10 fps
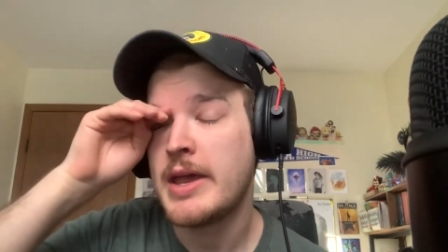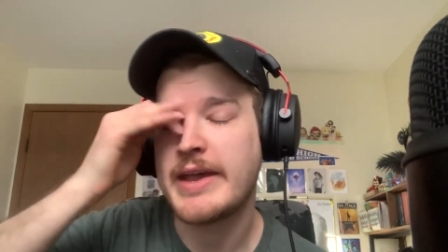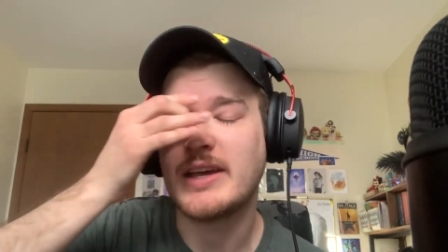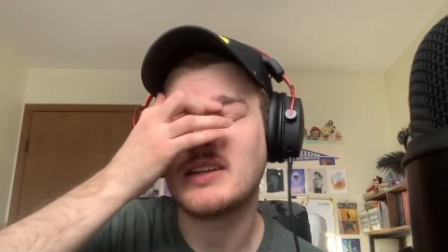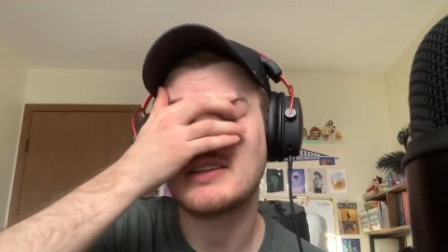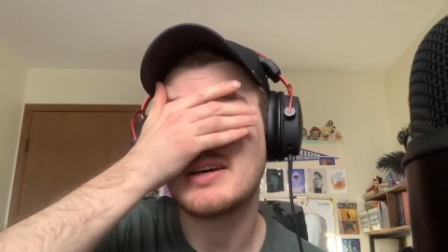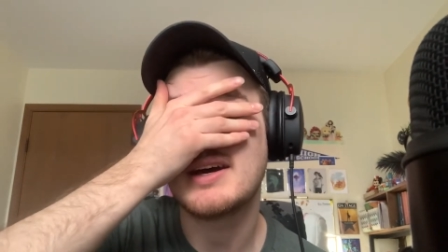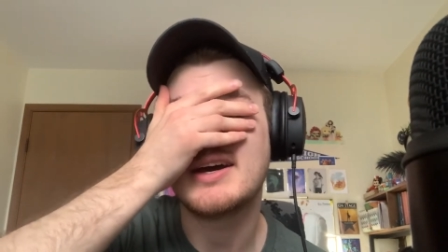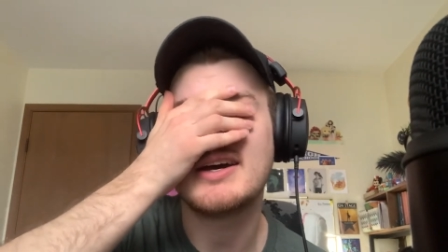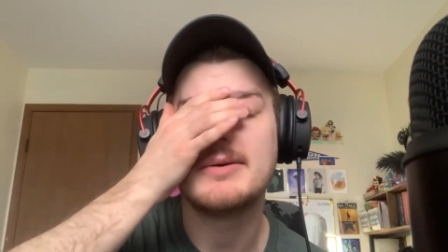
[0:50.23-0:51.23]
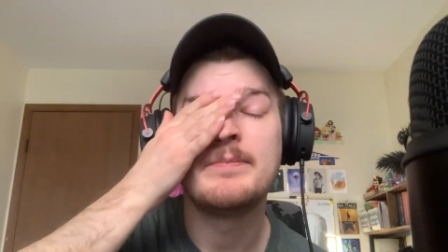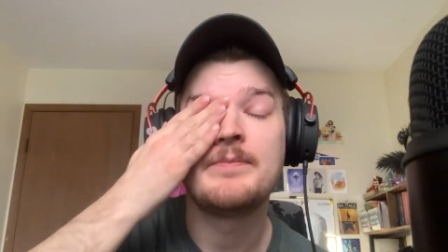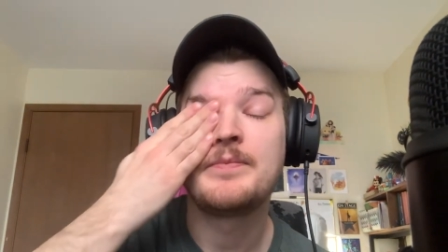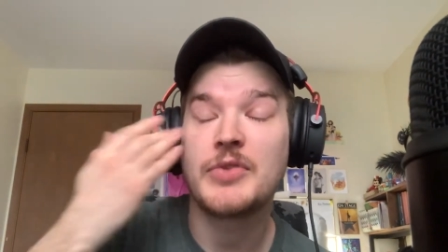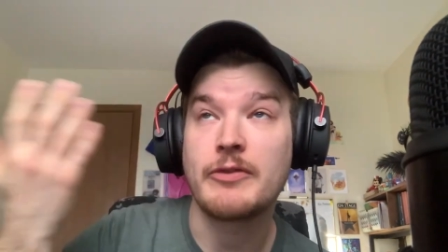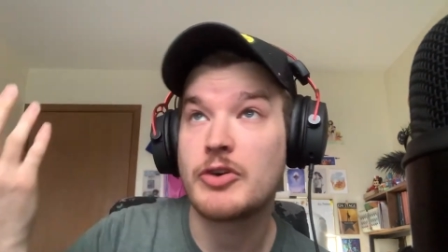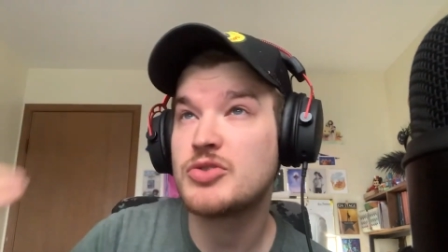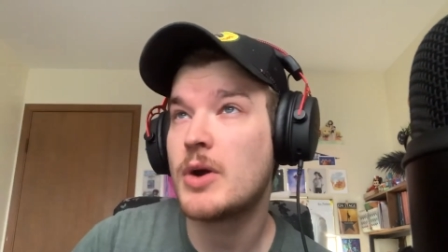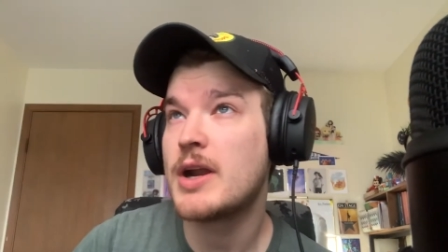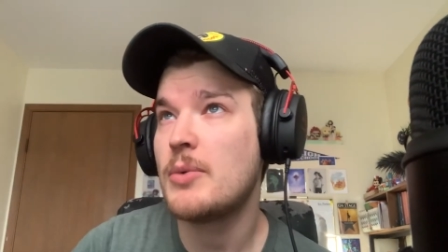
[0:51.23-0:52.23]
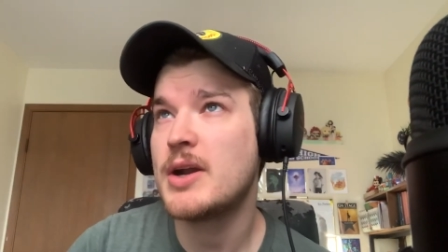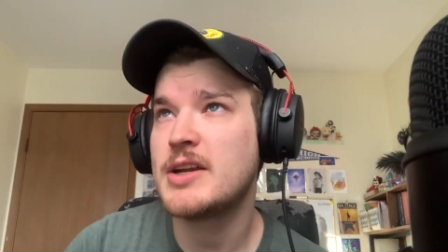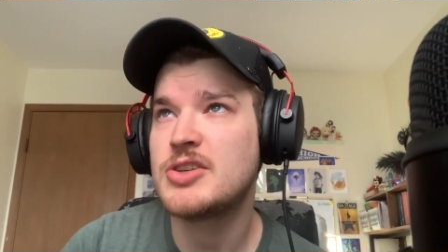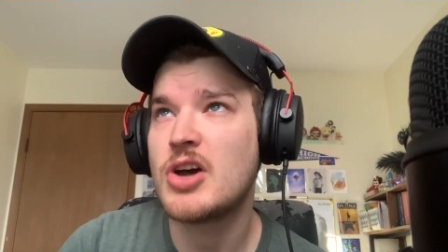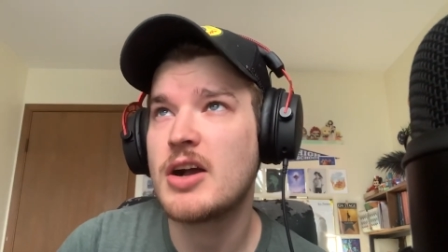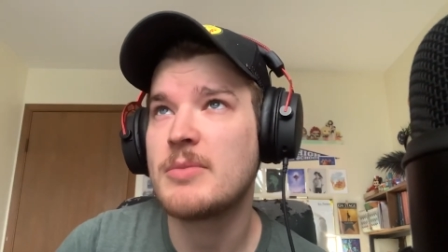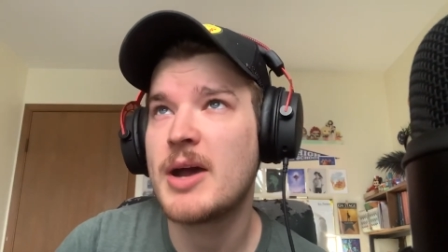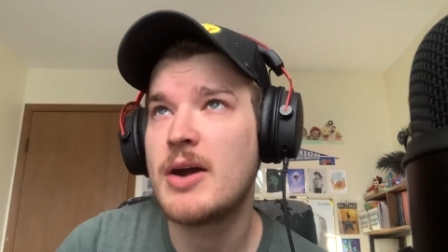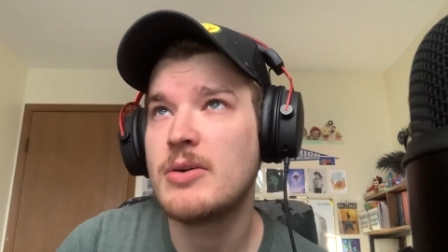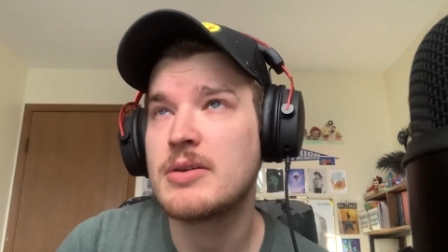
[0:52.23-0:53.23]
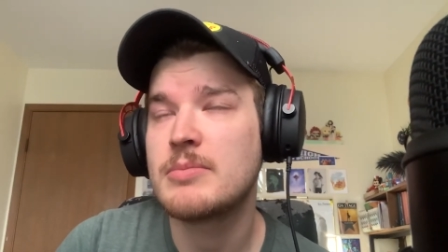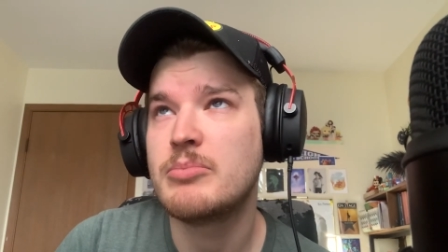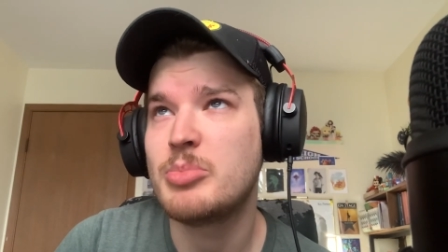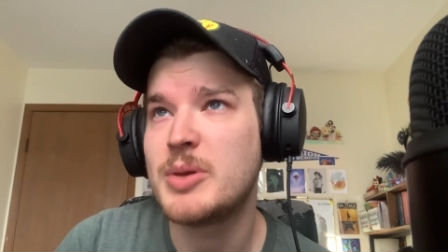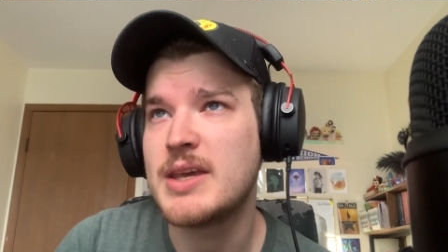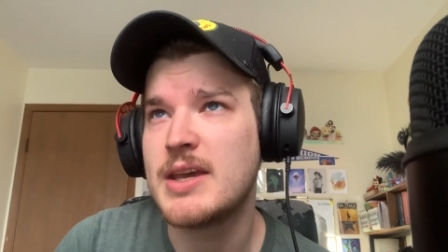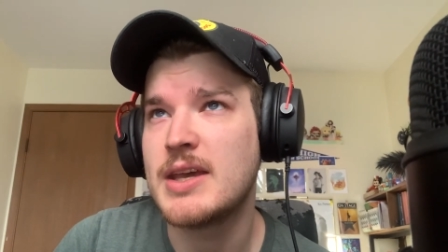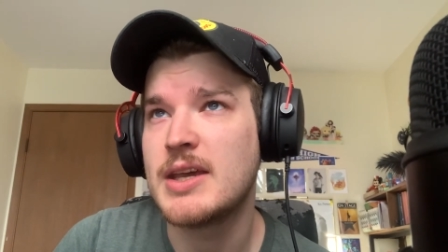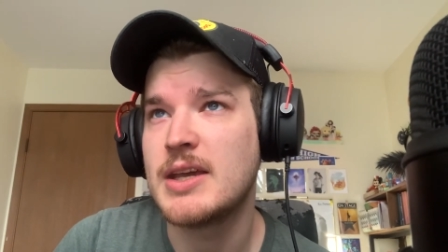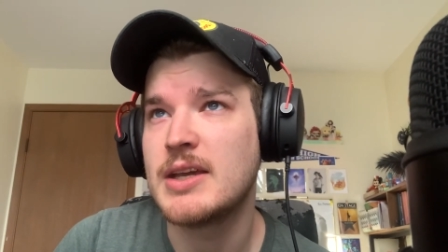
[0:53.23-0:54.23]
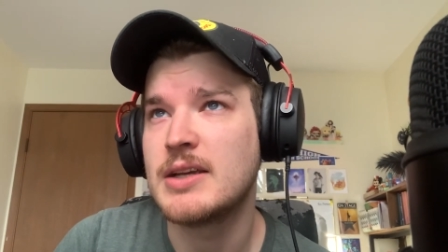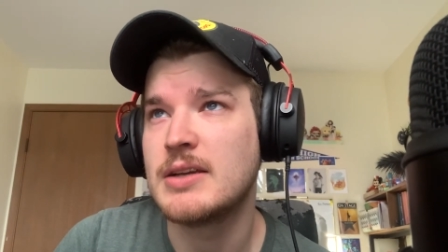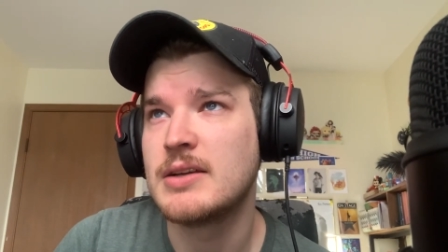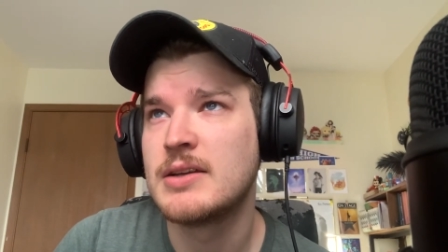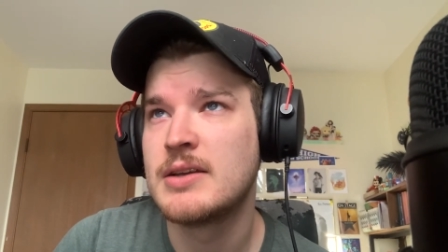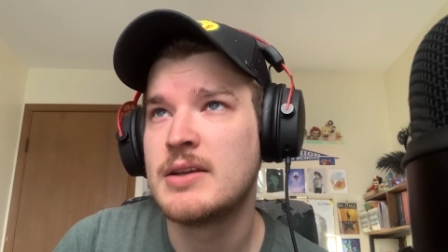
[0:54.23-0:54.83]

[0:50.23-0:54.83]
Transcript: And the first one I wanted to talk about being